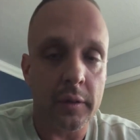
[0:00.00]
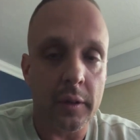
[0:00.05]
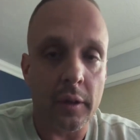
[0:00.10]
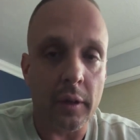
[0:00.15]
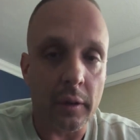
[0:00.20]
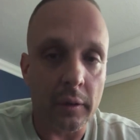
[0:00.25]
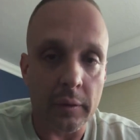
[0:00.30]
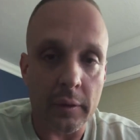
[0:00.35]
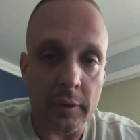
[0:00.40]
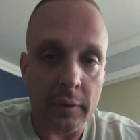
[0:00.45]

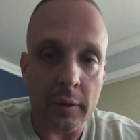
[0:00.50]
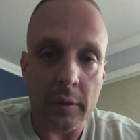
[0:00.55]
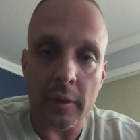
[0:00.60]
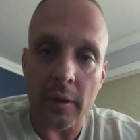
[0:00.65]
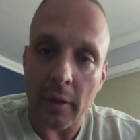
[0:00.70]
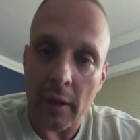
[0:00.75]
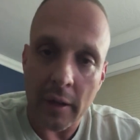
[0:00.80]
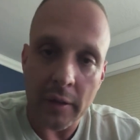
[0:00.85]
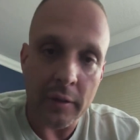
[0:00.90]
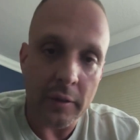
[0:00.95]

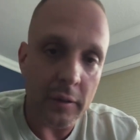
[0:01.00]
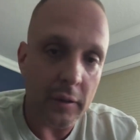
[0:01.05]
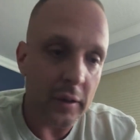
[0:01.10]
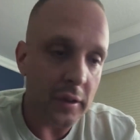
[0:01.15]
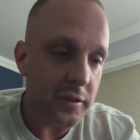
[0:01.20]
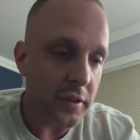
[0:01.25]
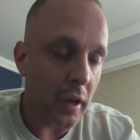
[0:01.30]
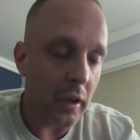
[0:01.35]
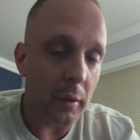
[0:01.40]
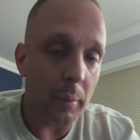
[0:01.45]

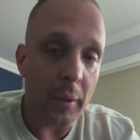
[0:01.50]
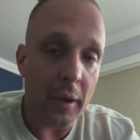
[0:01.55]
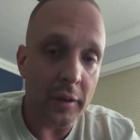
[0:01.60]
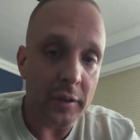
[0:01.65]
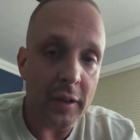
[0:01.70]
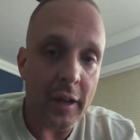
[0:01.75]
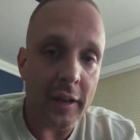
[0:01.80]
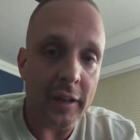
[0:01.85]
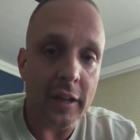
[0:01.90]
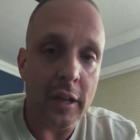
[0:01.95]
It's all
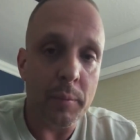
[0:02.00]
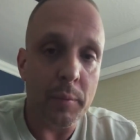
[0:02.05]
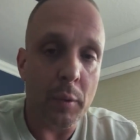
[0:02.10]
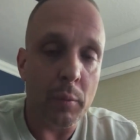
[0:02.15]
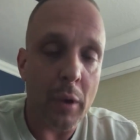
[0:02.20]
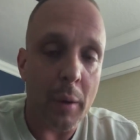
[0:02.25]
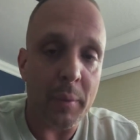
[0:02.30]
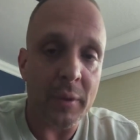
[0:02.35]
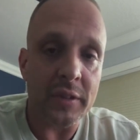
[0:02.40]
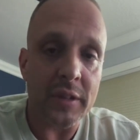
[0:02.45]
about, you got to keep
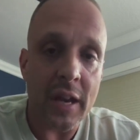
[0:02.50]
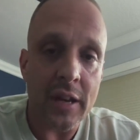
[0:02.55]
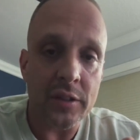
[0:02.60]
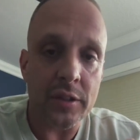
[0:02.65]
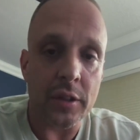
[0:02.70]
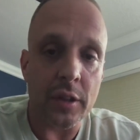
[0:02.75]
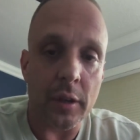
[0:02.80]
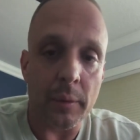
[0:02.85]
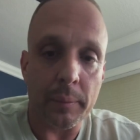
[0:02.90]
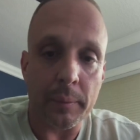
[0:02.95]
your
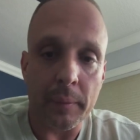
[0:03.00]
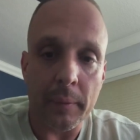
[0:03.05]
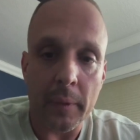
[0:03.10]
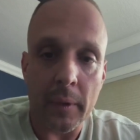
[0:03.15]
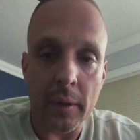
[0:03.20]
reputation up.